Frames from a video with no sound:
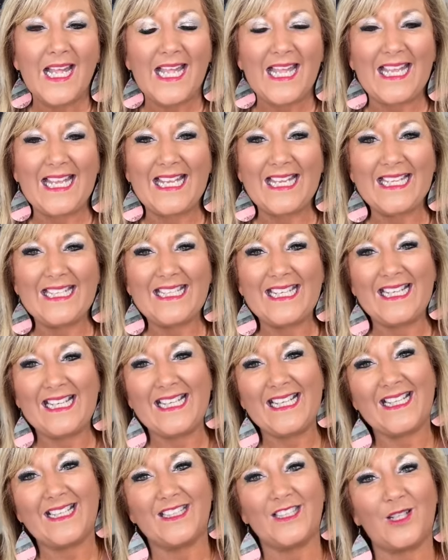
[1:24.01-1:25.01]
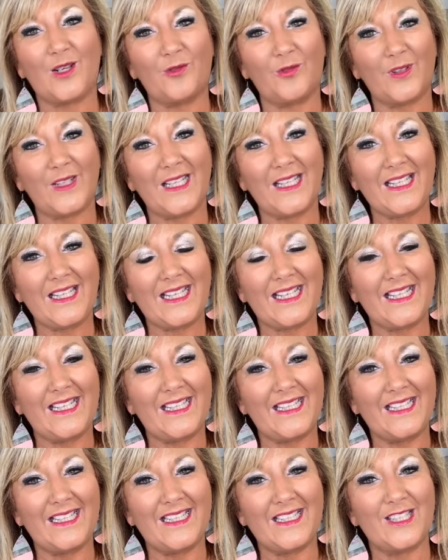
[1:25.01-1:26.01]
And uh, don't forget,
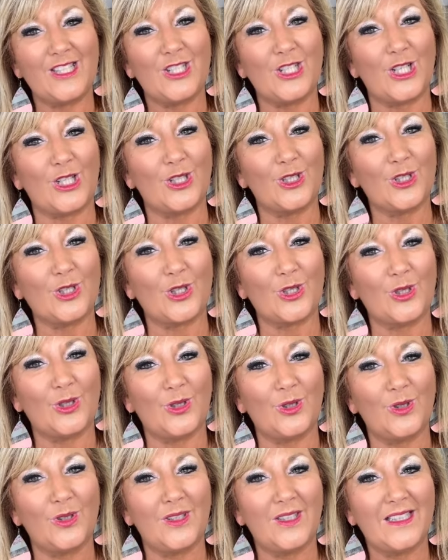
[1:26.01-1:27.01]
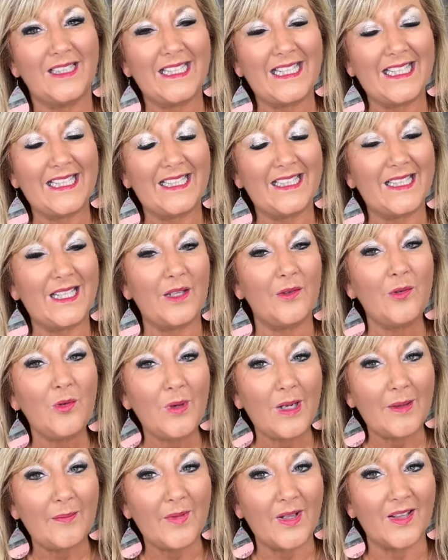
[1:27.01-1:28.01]
it is Junk Journal Kit
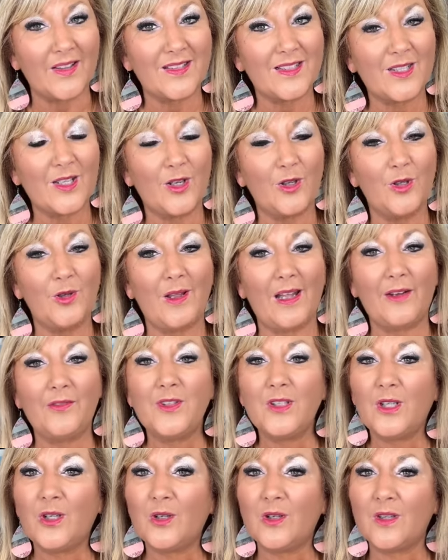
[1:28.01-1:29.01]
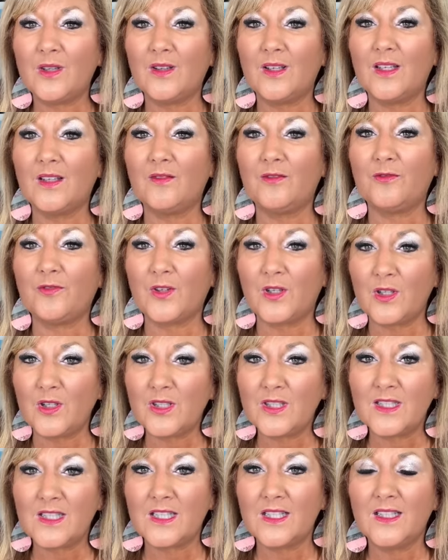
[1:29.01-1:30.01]
giveaway month. So you have to go to the
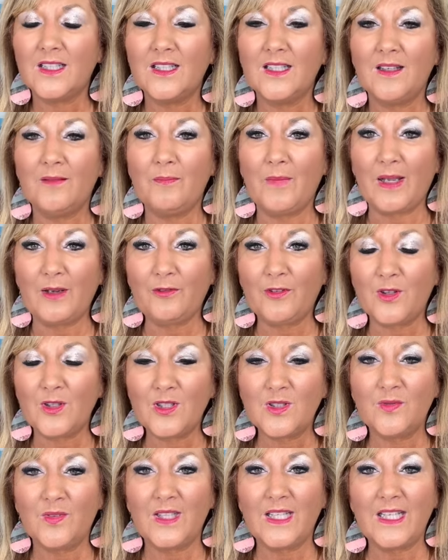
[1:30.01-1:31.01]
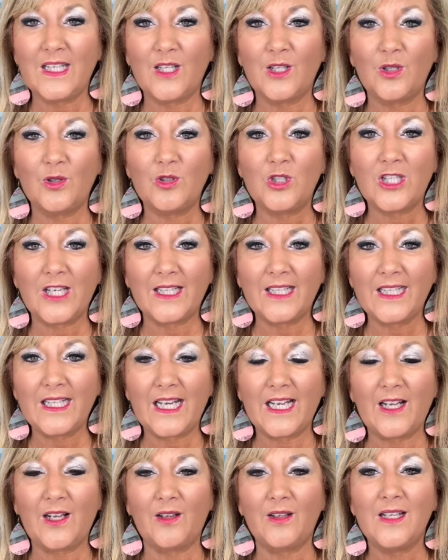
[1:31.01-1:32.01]
first May 1st video. Check it
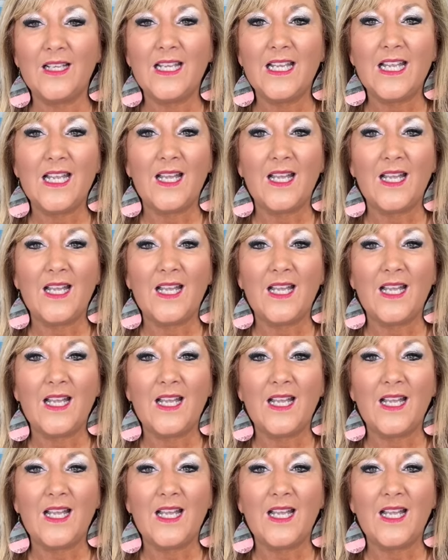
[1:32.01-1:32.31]
out.